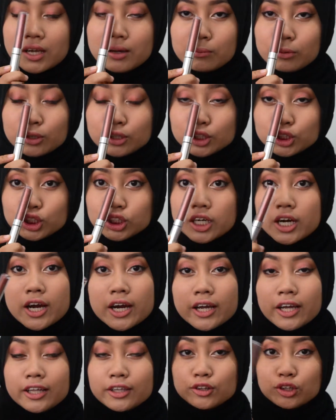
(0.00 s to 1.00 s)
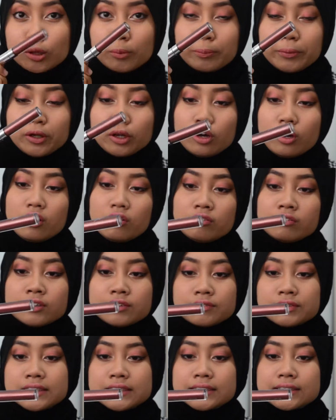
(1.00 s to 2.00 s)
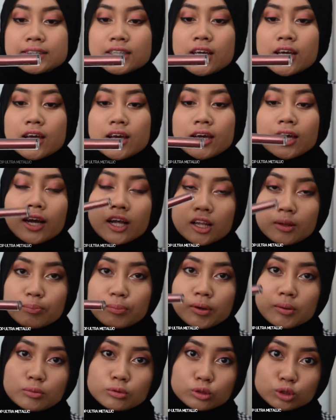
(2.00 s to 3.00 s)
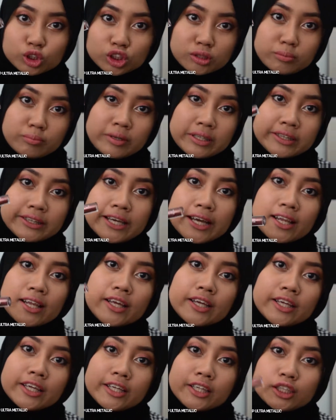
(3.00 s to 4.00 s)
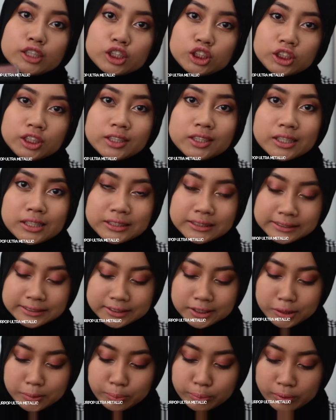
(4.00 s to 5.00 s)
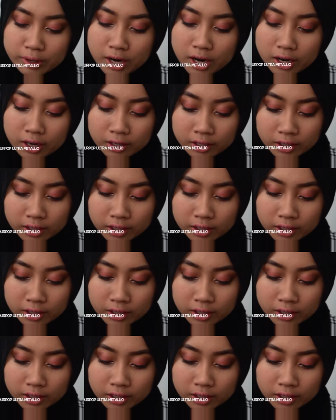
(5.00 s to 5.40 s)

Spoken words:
I'm gonna try and top it off with this Colourpop Ultra Metallic in the shade Zebra.